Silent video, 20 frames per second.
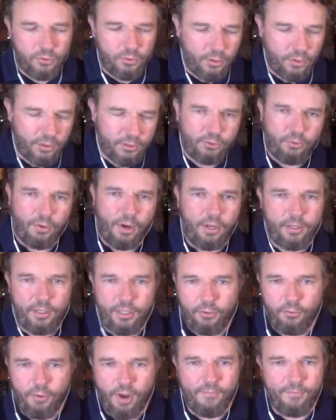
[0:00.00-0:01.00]
is gra-
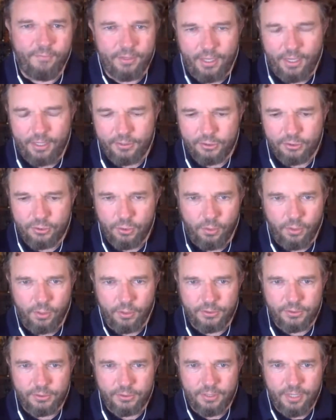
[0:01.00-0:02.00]
he gravitates
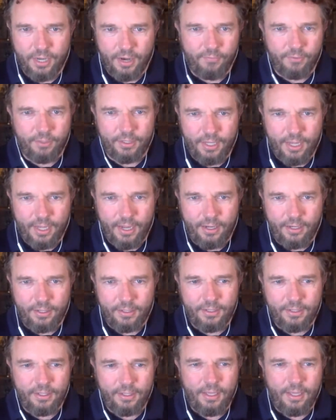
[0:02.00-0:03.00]
towards every day,
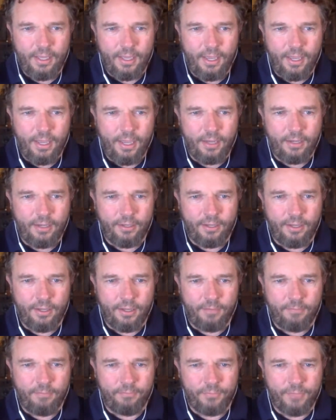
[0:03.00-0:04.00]
and
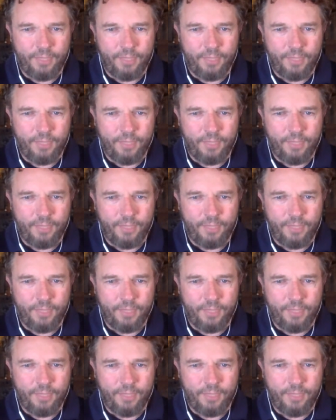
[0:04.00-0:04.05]
um,